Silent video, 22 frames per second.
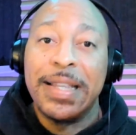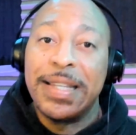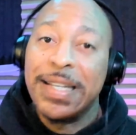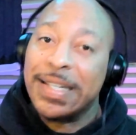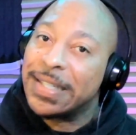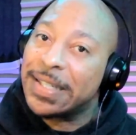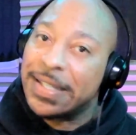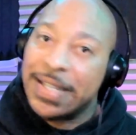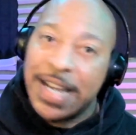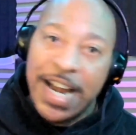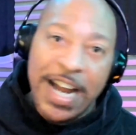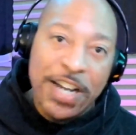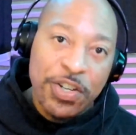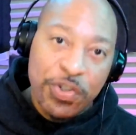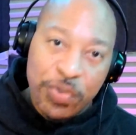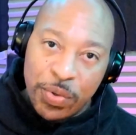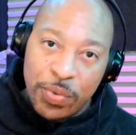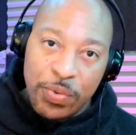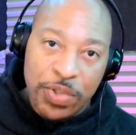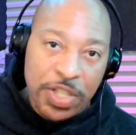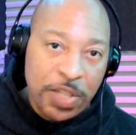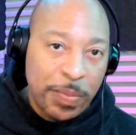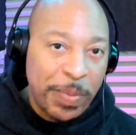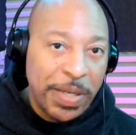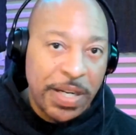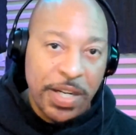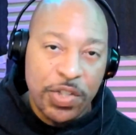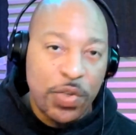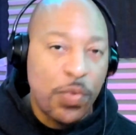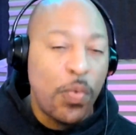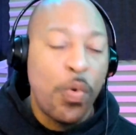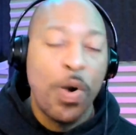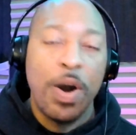this is not true. Just
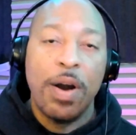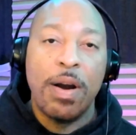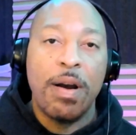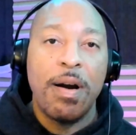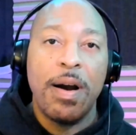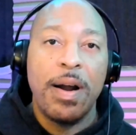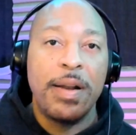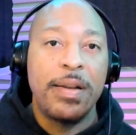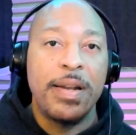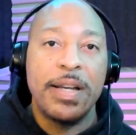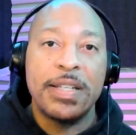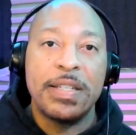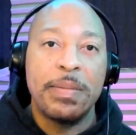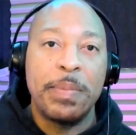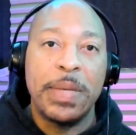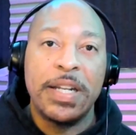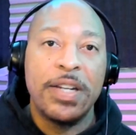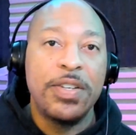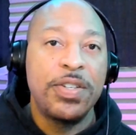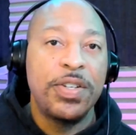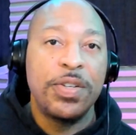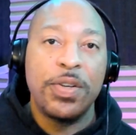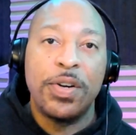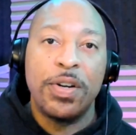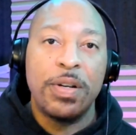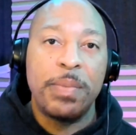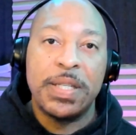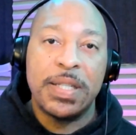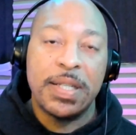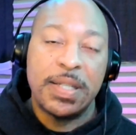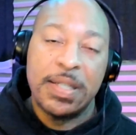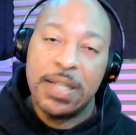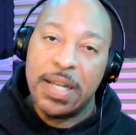because you work hard doesn't mean that you're going to
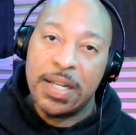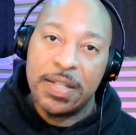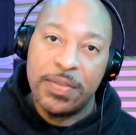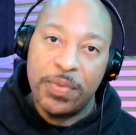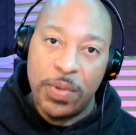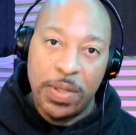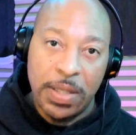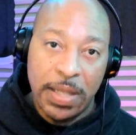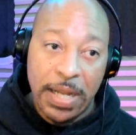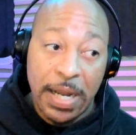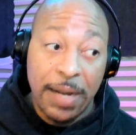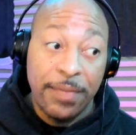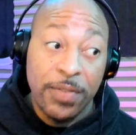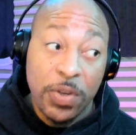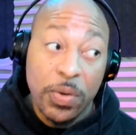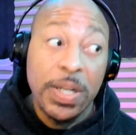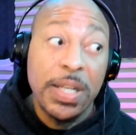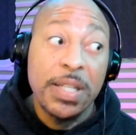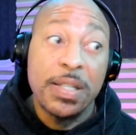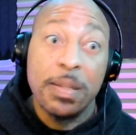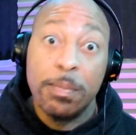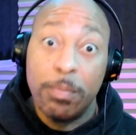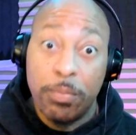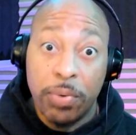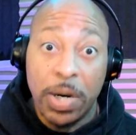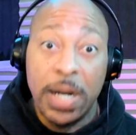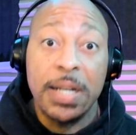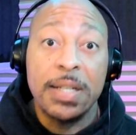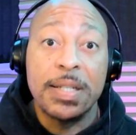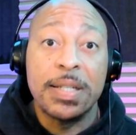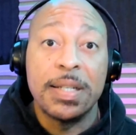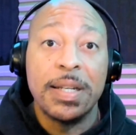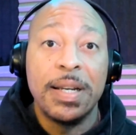be successful in life. You need some
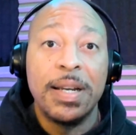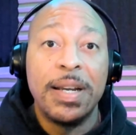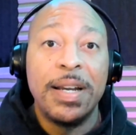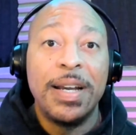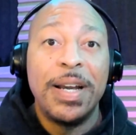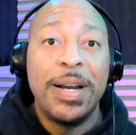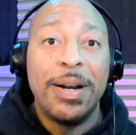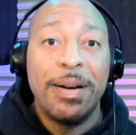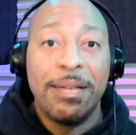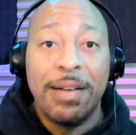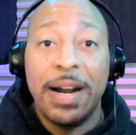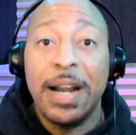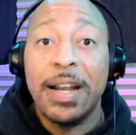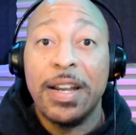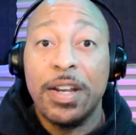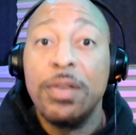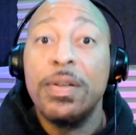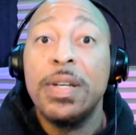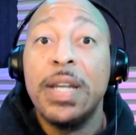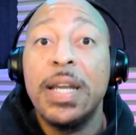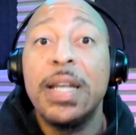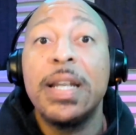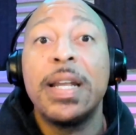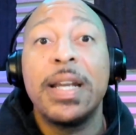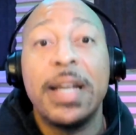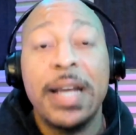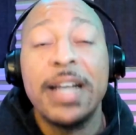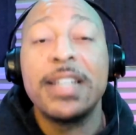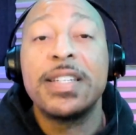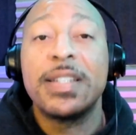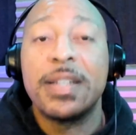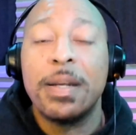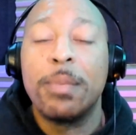breaks. right? You need to
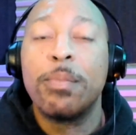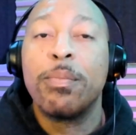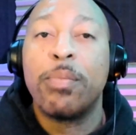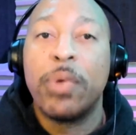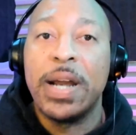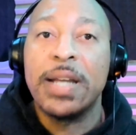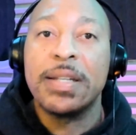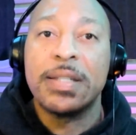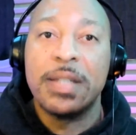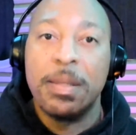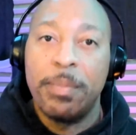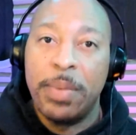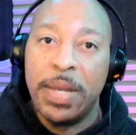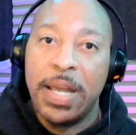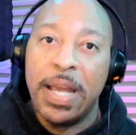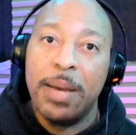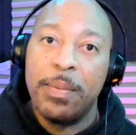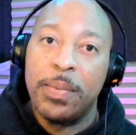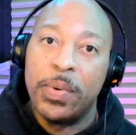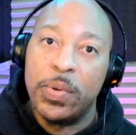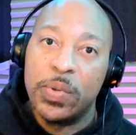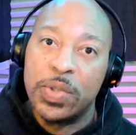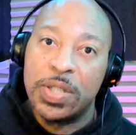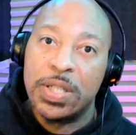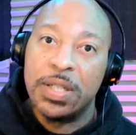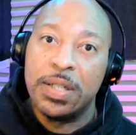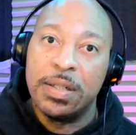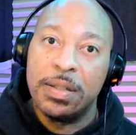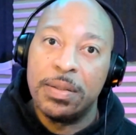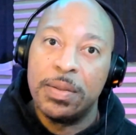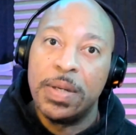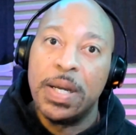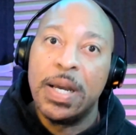catch some breaks to be able
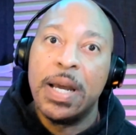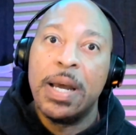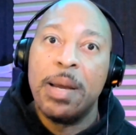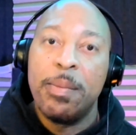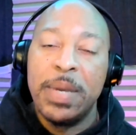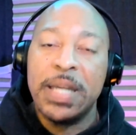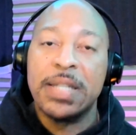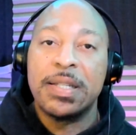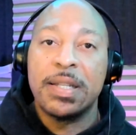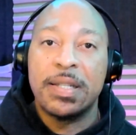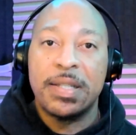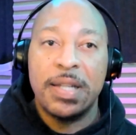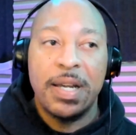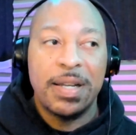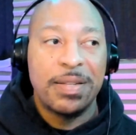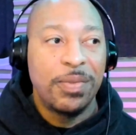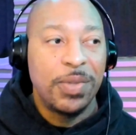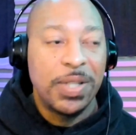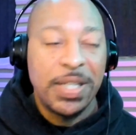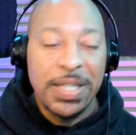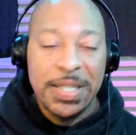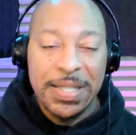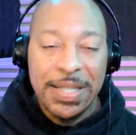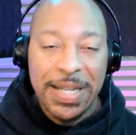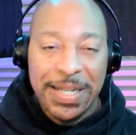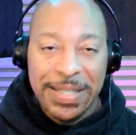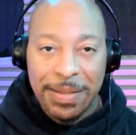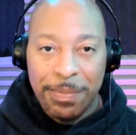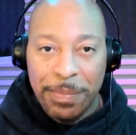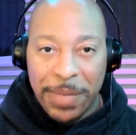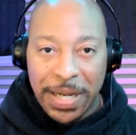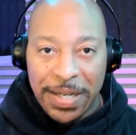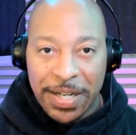to be successful. This
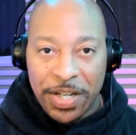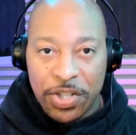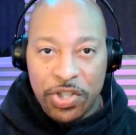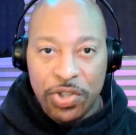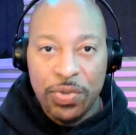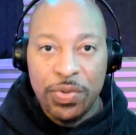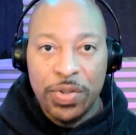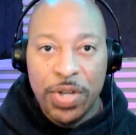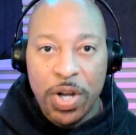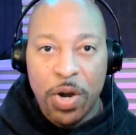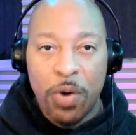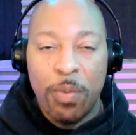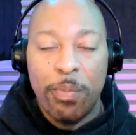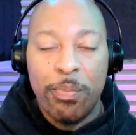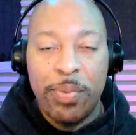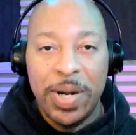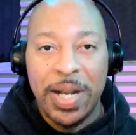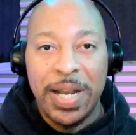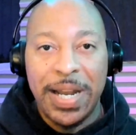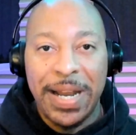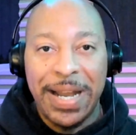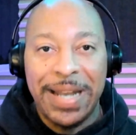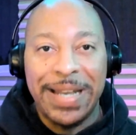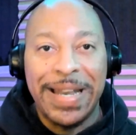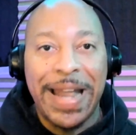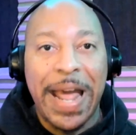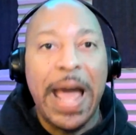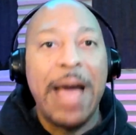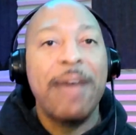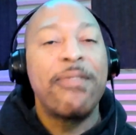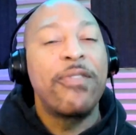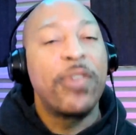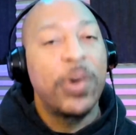doesn't mean that you don't put in
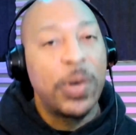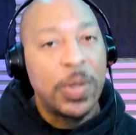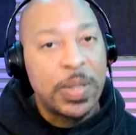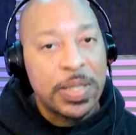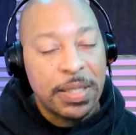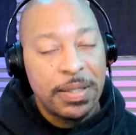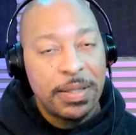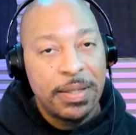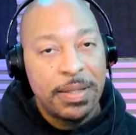effort,